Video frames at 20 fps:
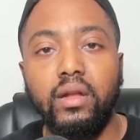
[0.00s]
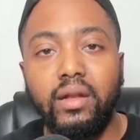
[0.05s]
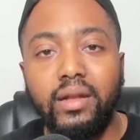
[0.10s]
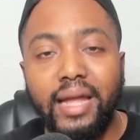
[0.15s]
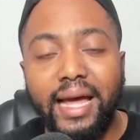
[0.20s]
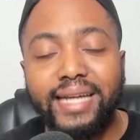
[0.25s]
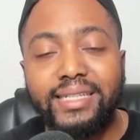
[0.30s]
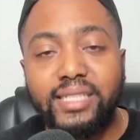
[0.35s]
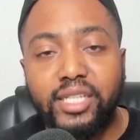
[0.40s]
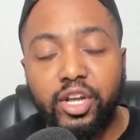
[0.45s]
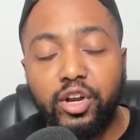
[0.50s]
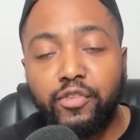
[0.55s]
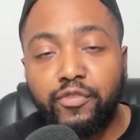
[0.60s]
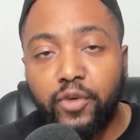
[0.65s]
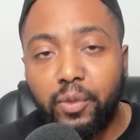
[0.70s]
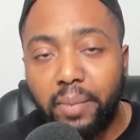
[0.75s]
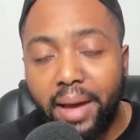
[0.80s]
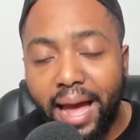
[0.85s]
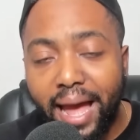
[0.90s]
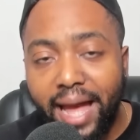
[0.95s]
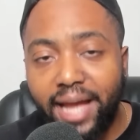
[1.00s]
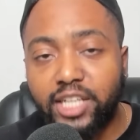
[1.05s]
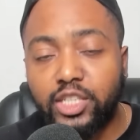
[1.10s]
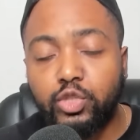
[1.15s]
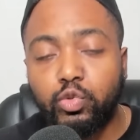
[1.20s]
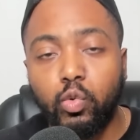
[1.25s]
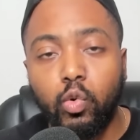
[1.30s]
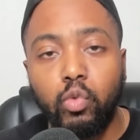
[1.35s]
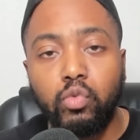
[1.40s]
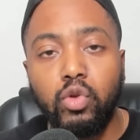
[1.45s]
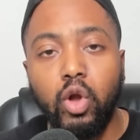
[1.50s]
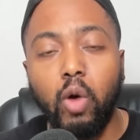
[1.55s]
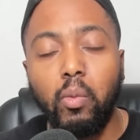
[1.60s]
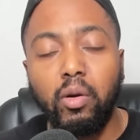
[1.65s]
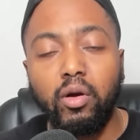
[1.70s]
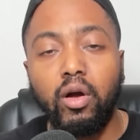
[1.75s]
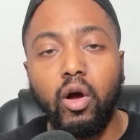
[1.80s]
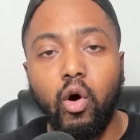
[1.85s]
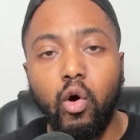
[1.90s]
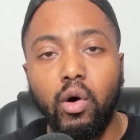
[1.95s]
Let's hear from actual
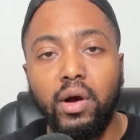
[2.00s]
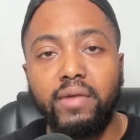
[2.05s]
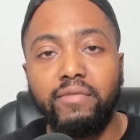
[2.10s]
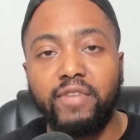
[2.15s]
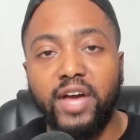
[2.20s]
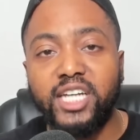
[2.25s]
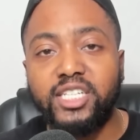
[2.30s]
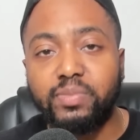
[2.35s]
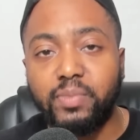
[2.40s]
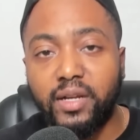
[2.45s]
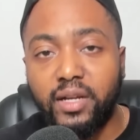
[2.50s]
Noble Gold Investment